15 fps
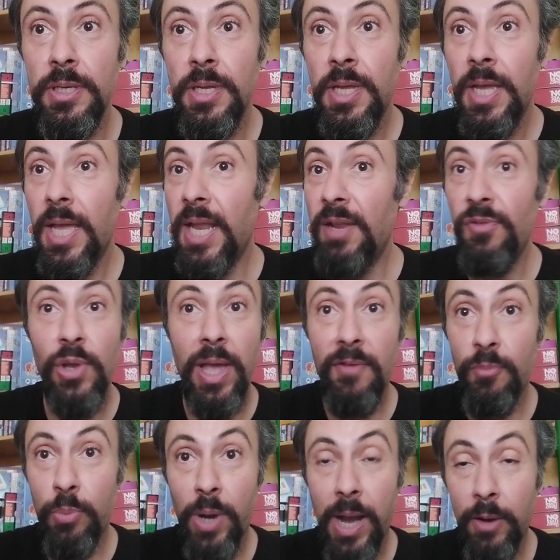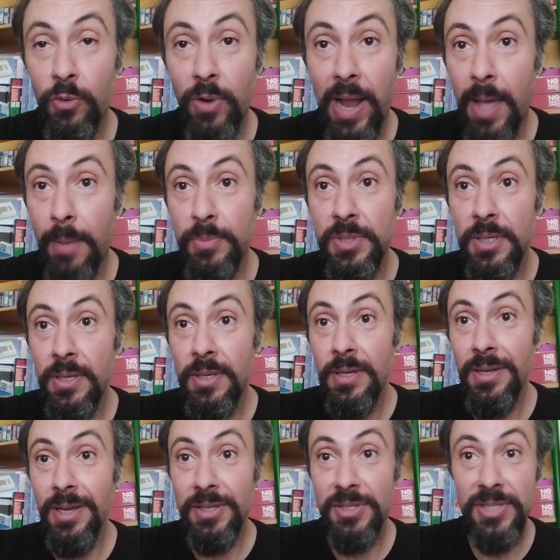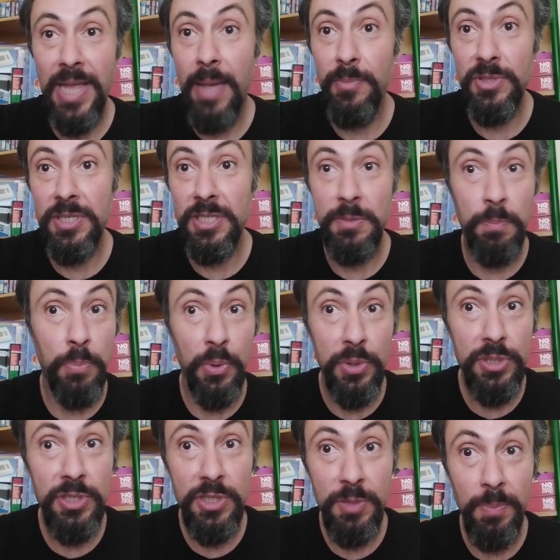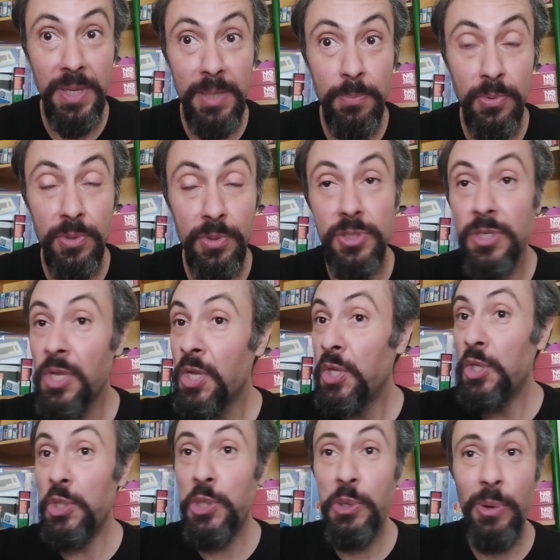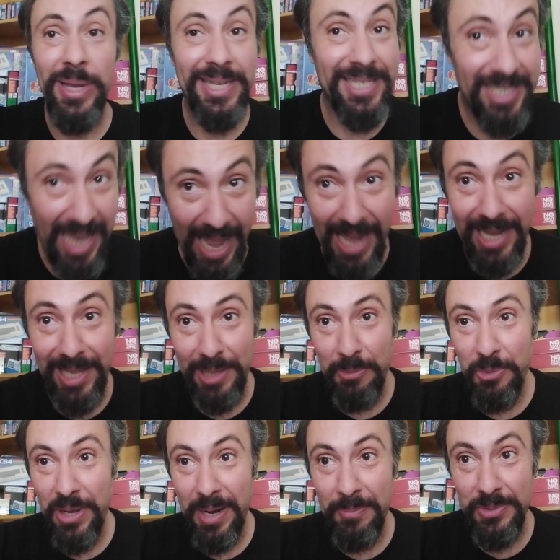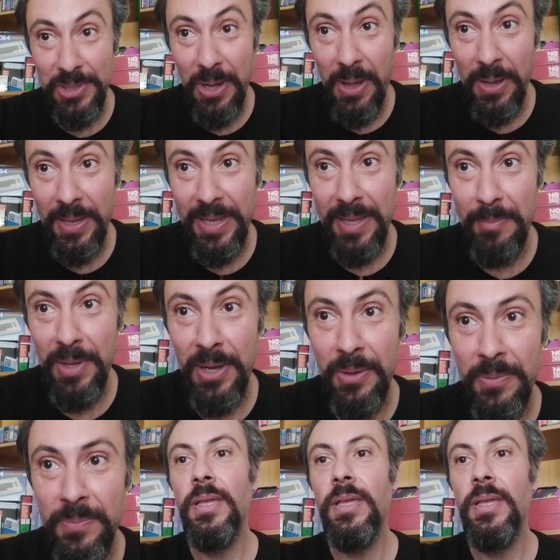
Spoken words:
and if you have grabbed Samus's boots, speed boots, you know exactly what I'm talking about.